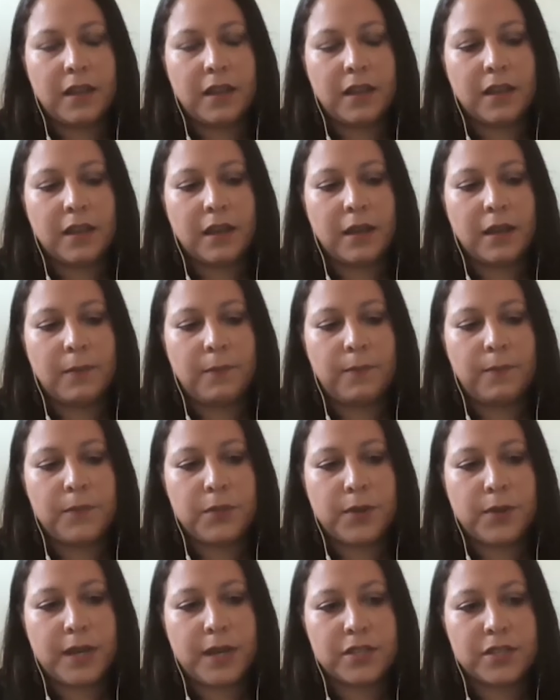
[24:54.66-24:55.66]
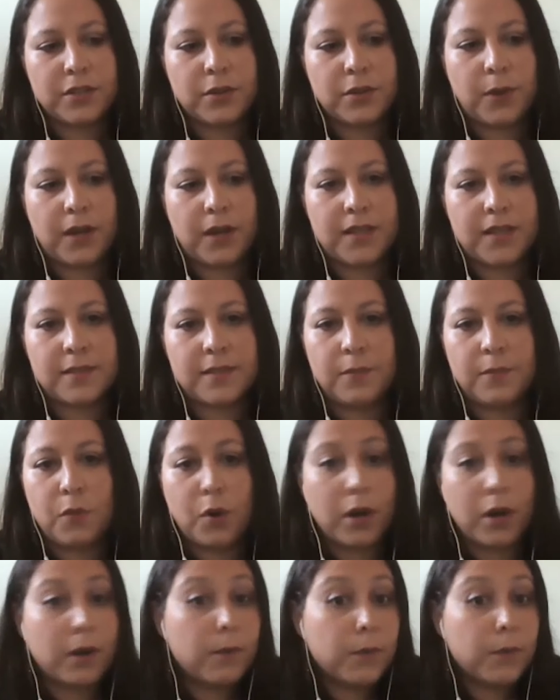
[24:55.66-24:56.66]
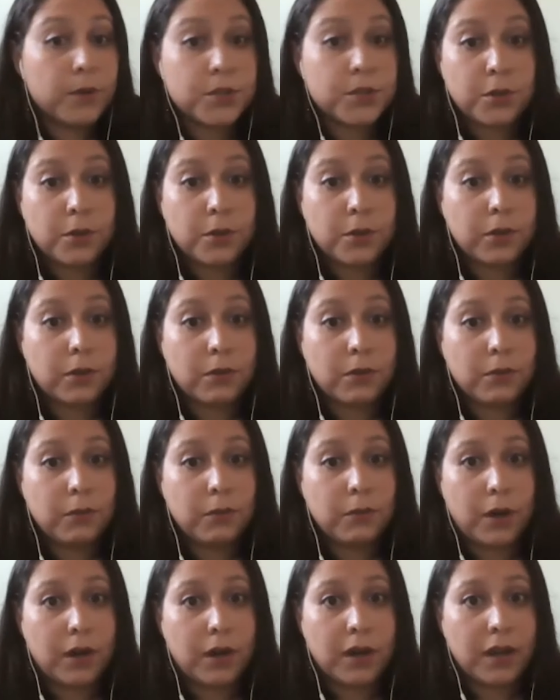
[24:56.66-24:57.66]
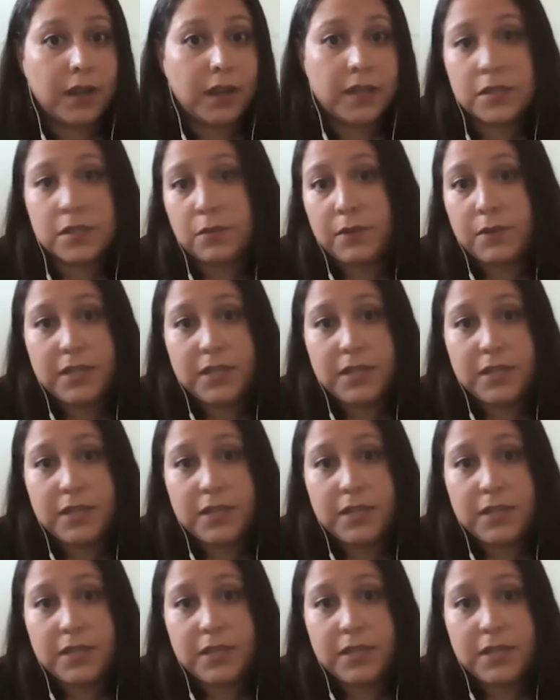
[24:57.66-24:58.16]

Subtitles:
a director who wanted some more commercial work, and so we did